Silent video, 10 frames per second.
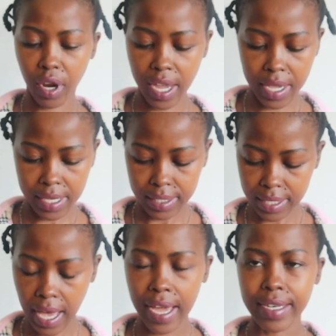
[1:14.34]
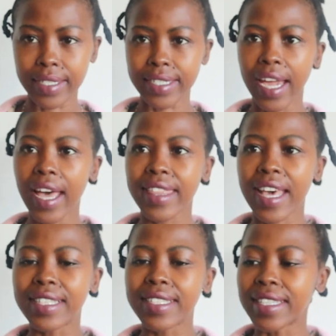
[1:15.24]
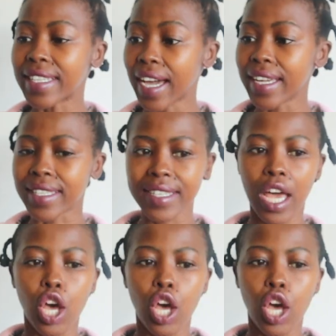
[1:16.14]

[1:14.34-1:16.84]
braids, and yeah, that's that.